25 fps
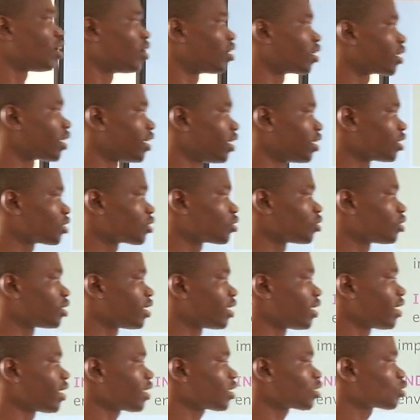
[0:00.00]
Okay, so
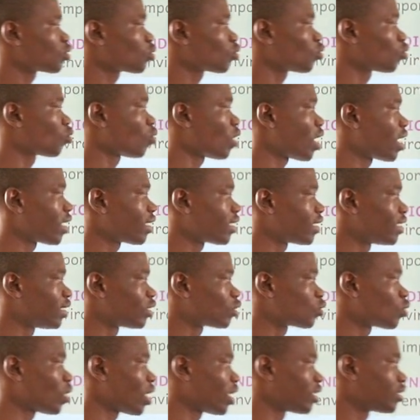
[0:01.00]
the next one
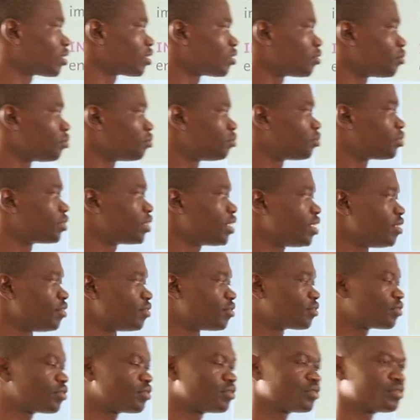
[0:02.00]
is what?
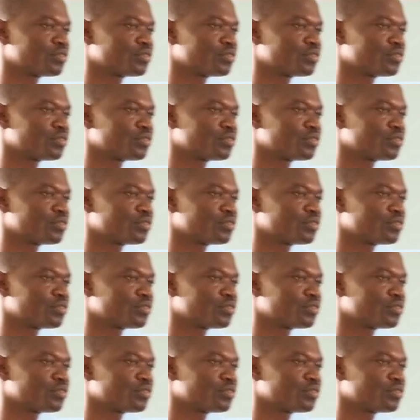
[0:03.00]
Breathe.